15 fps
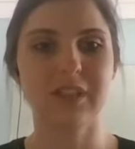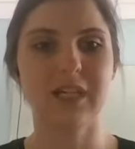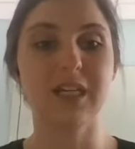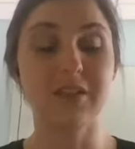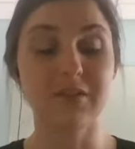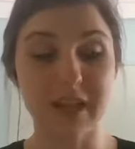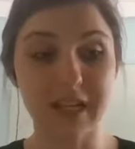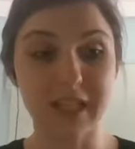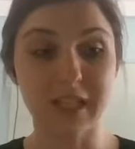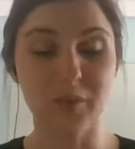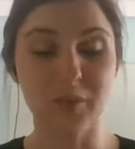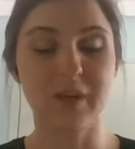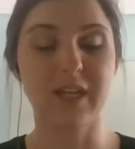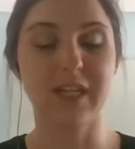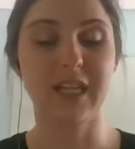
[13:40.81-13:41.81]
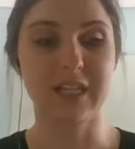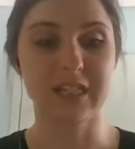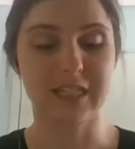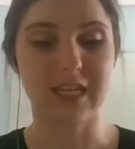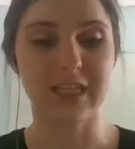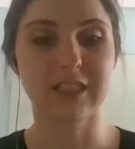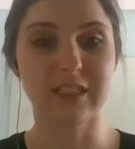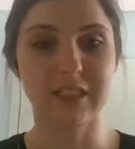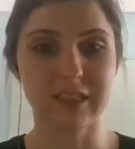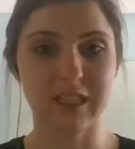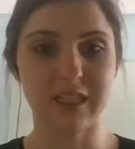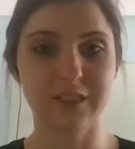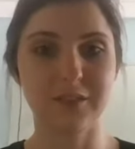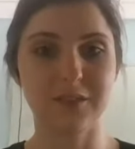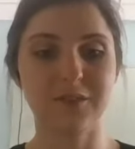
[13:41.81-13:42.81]
and develop, and that takes a lot
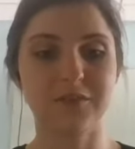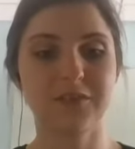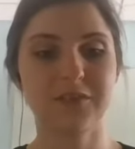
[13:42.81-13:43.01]
of